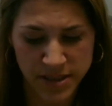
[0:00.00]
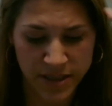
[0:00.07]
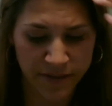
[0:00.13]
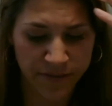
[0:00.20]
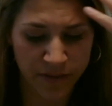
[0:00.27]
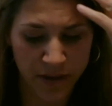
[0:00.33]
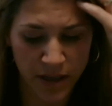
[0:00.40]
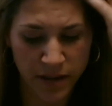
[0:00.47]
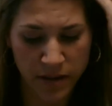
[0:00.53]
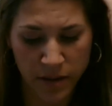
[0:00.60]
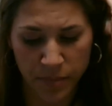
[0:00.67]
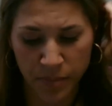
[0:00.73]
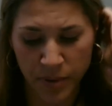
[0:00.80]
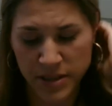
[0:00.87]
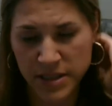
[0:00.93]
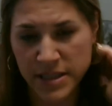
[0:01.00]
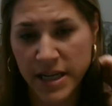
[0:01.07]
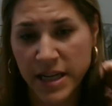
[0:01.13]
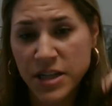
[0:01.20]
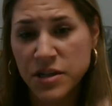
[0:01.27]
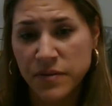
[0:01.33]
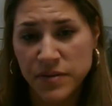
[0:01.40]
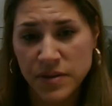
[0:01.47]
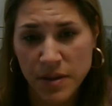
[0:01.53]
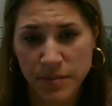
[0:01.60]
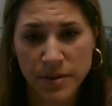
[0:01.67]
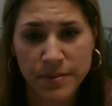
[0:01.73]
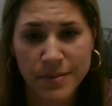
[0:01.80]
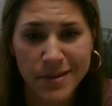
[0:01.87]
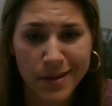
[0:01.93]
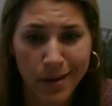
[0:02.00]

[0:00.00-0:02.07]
different in their presentation of symptoms?